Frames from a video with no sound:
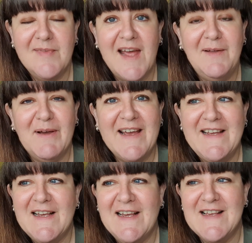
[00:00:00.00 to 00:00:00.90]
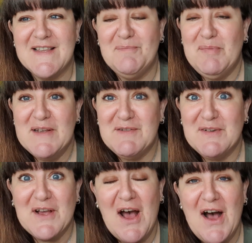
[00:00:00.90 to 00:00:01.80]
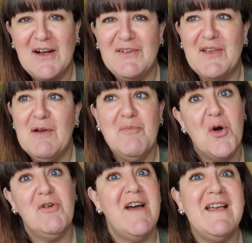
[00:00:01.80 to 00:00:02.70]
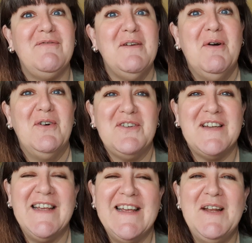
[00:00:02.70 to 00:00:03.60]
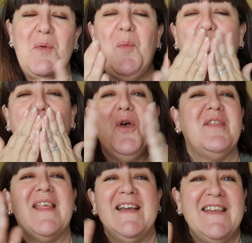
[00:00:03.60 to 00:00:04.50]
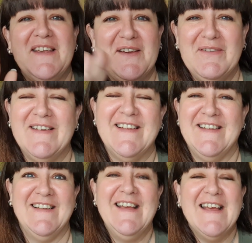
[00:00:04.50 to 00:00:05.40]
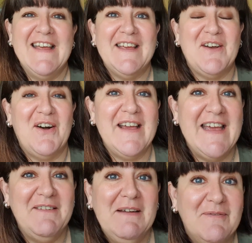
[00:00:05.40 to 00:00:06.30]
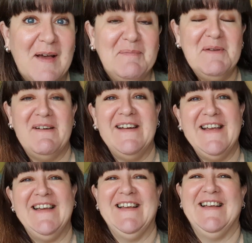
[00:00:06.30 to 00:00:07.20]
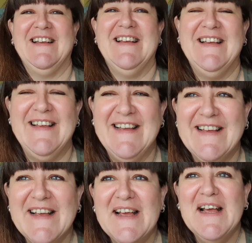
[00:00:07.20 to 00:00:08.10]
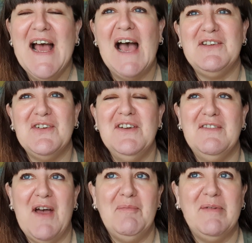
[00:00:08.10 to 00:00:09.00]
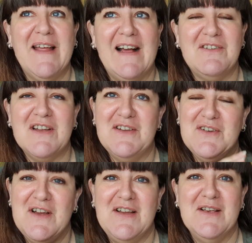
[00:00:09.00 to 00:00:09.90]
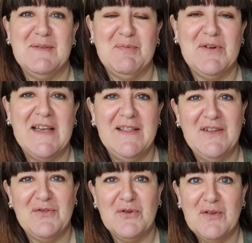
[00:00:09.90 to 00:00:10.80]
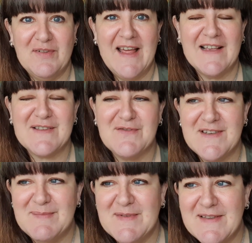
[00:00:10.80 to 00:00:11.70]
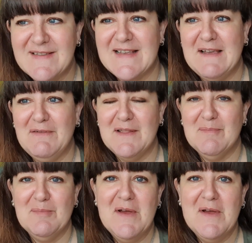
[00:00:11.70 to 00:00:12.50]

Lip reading: Anyway, it's a beautiful card. So Maura, if you're watching, thank you. It got here in February. I shouldn't have opened it actually. I should have just put it in the drawer for next Christmas and save you the